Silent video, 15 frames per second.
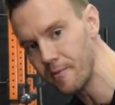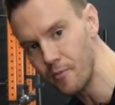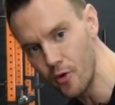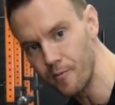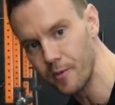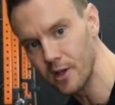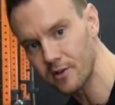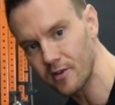the
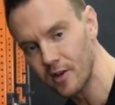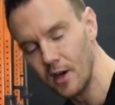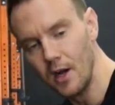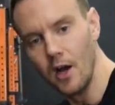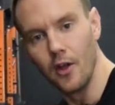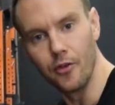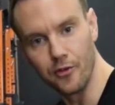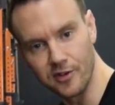movements,
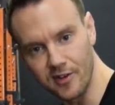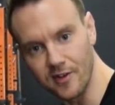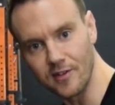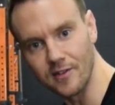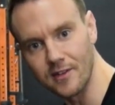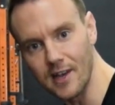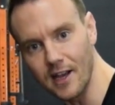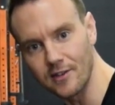the
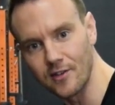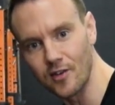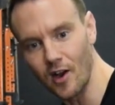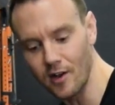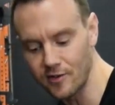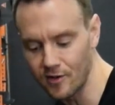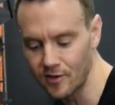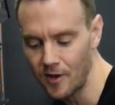resistance
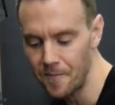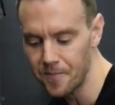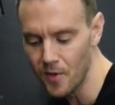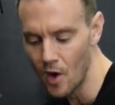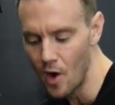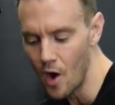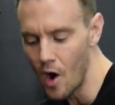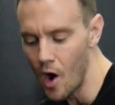exercises,
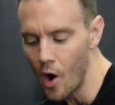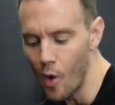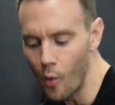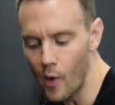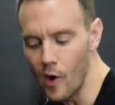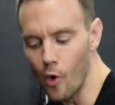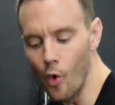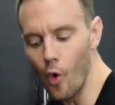
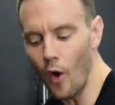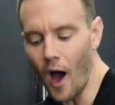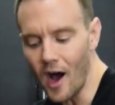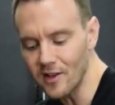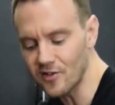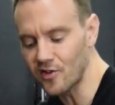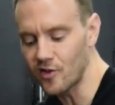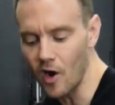we're all
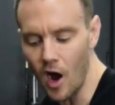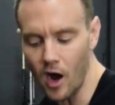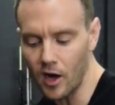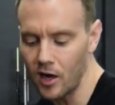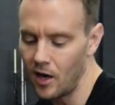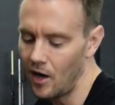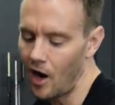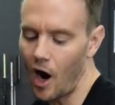
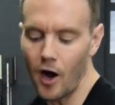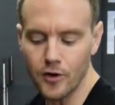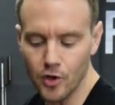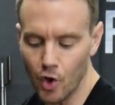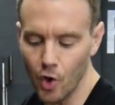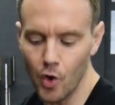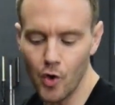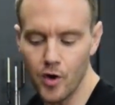unstuck,
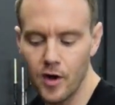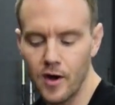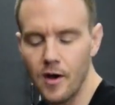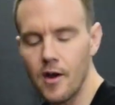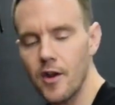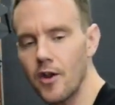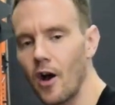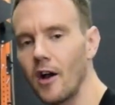unglued,
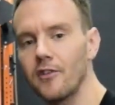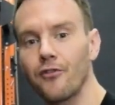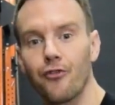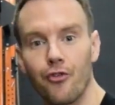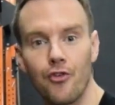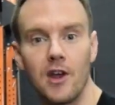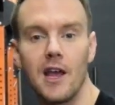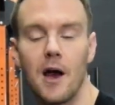nice,
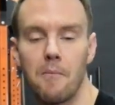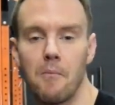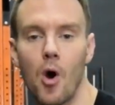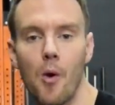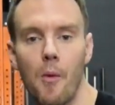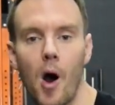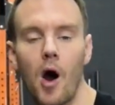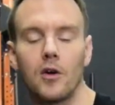free and
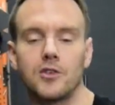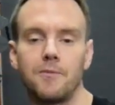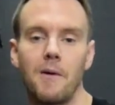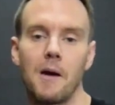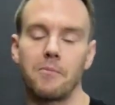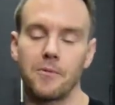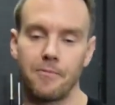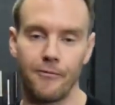mobile to be
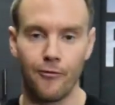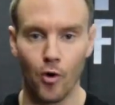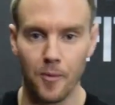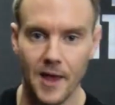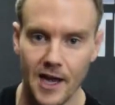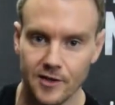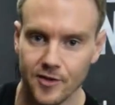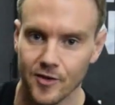able to perform
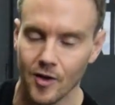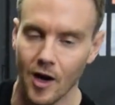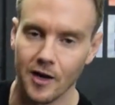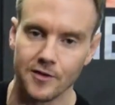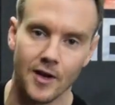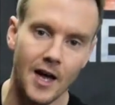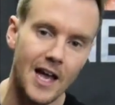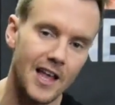the
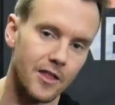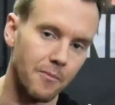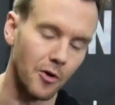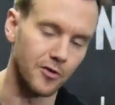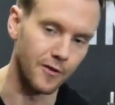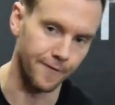exercise in the most